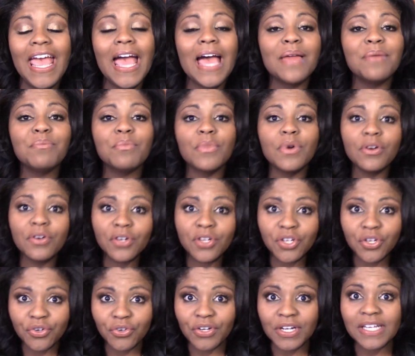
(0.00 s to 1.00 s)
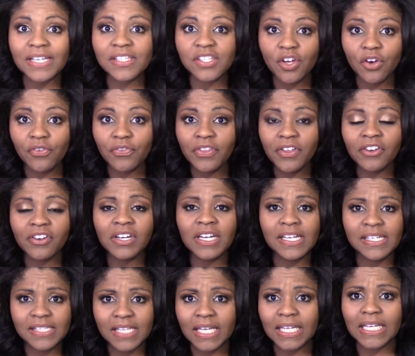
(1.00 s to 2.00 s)
And Mercury is over there and
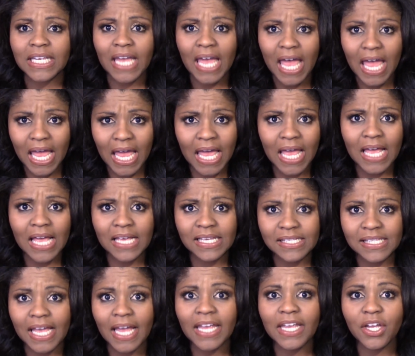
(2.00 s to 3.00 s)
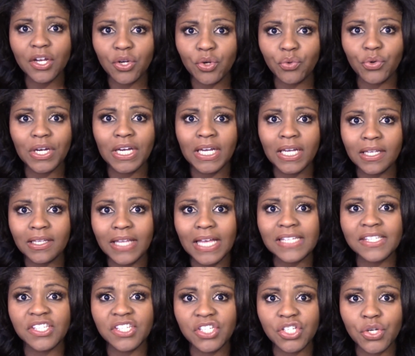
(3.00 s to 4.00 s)
he's like, yes, I agree.
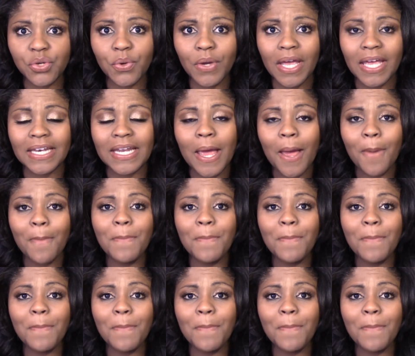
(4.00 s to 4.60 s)
Let's do it.